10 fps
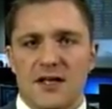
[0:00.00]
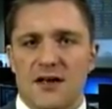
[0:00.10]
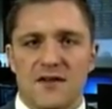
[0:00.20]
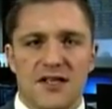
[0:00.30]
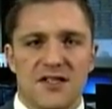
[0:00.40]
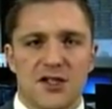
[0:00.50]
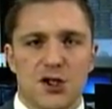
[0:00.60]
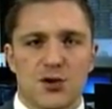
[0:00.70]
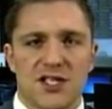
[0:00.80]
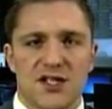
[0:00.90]
the
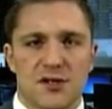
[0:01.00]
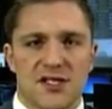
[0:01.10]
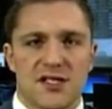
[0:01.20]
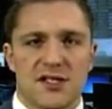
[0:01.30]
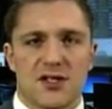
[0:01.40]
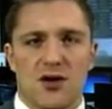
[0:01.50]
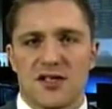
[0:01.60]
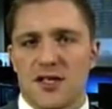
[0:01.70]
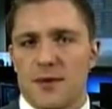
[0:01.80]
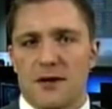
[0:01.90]
short interest in the
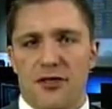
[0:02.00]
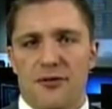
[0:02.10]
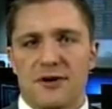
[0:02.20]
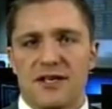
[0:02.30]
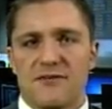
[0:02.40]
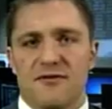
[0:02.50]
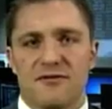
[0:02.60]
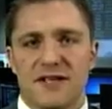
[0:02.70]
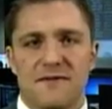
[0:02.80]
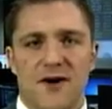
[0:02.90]
stock is up about
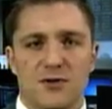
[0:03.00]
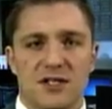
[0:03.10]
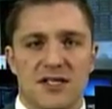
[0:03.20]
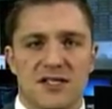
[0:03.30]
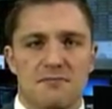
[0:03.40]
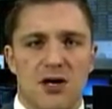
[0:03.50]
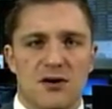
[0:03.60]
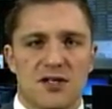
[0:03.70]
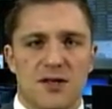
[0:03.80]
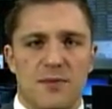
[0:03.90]
threefold since
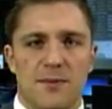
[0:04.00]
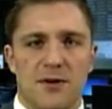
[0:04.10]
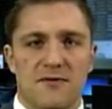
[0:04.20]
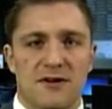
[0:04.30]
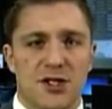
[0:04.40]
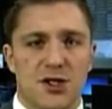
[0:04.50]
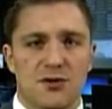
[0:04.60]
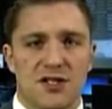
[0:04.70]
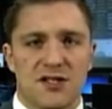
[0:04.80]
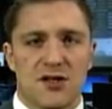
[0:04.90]
March, so people are very
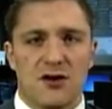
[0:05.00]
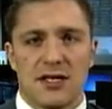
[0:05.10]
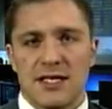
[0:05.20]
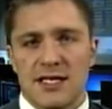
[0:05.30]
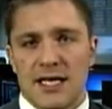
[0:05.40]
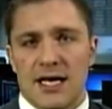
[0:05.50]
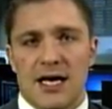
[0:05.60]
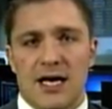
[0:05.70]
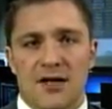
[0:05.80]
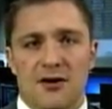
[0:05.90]
short this stock.
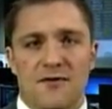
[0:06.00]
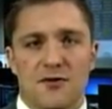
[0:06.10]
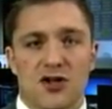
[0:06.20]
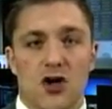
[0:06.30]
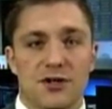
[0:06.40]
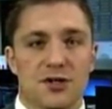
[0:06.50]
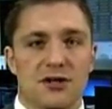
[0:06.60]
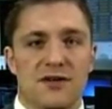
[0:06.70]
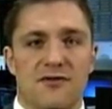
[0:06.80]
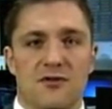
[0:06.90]
And I thought the
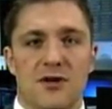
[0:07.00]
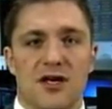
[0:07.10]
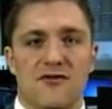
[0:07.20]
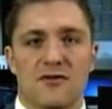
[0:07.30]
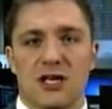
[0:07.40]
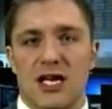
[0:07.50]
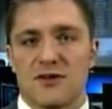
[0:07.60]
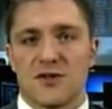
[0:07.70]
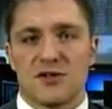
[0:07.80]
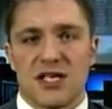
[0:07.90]
commentary from
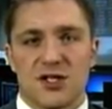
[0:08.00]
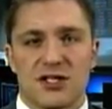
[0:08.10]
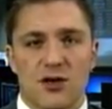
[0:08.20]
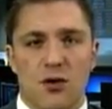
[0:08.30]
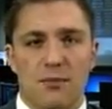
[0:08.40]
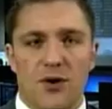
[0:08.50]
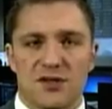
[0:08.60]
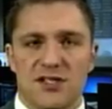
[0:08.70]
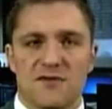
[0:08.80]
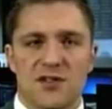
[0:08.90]
Klaus was actually quite
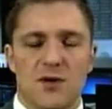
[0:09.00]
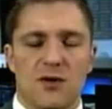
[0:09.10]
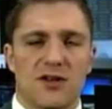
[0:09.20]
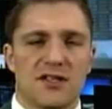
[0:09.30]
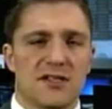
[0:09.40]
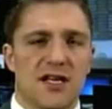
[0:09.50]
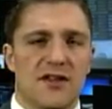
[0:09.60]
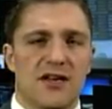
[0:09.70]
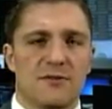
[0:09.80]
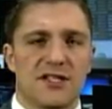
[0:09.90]
positive as well, like you say
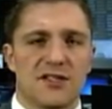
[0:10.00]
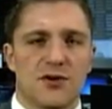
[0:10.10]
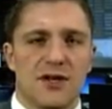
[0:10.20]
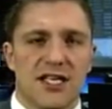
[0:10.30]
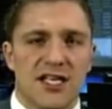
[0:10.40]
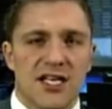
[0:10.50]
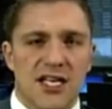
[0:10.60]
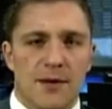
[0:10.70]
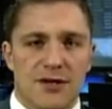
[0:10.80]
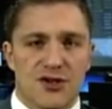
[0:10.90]
there. I mean, he's talking
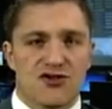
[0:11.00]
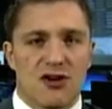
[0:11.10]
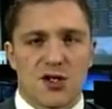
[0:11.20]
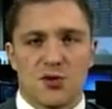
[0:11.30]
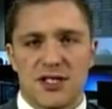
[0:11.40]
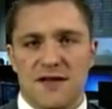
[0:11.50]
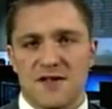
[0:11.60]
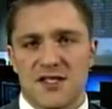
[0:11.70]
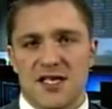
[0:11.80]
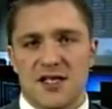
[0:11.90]
about a structural
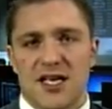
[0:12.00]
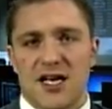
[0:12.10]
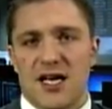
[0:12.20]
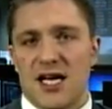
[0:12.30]
deficit in the